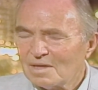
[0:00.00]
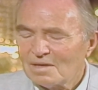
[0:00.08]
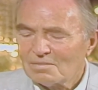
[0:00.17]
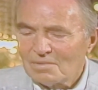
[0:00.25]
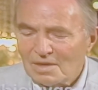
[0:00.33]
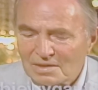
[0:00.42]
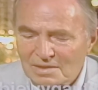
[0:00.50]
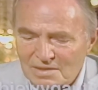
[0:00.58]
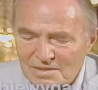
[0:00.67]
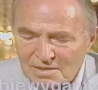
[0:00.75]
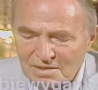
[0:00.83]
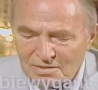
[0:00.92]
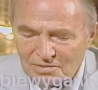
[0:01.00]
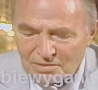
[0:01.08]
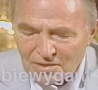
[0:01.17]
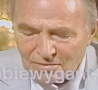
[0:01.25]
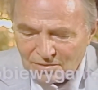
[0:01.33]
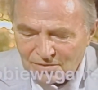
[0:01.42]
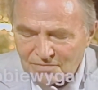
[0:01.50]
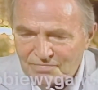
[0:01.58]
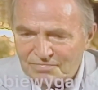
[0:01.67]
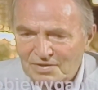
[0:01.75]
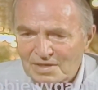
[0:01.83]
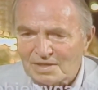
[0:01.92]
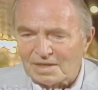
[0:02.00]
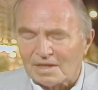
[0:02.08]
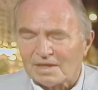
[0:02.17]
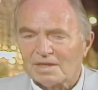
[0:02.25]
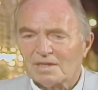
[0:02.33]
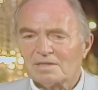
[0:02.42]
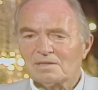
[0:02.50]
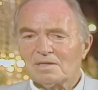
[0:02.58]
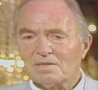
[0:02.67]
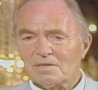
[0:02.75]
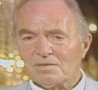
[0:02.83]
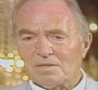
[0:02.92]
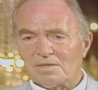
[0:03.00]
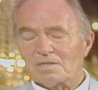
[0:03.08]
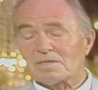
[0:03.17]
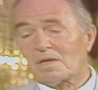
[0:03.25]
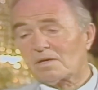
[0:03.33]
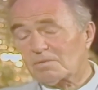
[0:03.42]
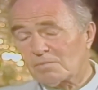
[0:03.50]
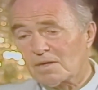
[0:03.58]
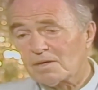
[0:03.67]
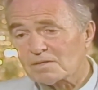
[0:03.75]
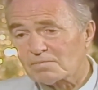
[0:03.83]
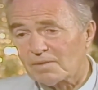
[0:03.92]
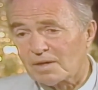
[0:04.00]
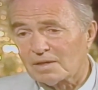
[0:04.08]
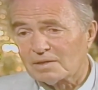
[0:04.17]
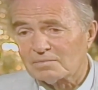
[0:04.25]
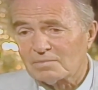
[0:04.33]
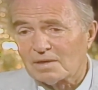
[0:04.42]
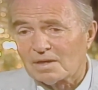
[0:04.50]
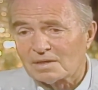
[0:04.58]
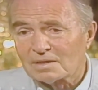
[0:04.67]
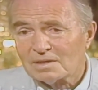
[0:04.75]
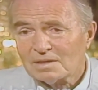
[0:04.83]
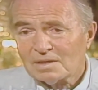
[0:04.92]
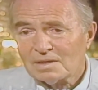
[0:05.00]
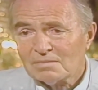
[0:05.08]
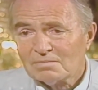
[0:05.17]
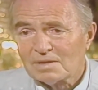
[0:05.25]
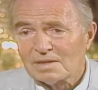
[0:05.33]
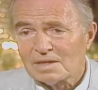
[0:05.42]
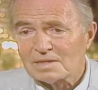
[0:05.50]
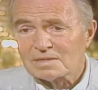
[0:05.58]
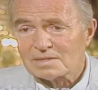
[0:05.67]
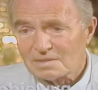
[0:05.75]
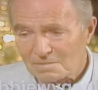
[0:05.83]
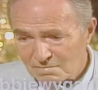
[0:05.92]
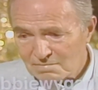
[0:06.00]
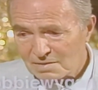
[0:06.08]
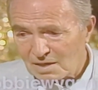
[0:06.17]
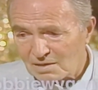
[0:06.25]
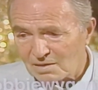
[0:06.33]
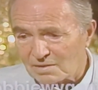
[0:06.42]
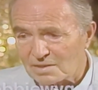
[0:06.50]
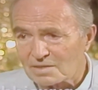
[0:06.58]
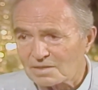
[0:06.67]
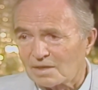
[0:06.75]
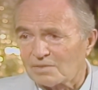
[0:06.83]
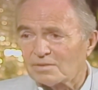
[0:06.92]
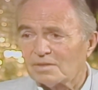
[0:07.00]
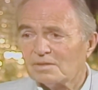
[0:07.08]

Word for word: Well, there's a growing feeling, uh, not only in this country but elsewhere in the world, but let's settle on this country.